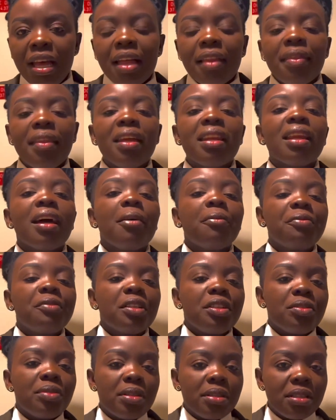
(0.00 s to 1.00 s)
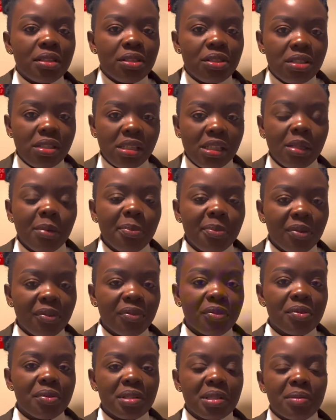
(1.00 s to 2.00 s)
Then after you're in the ship, of
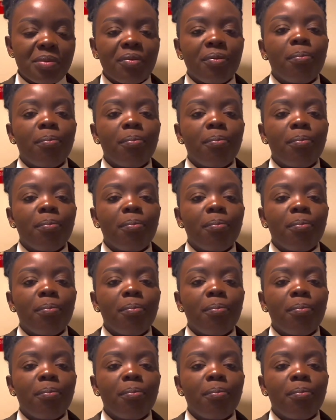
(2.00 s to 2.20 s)
course,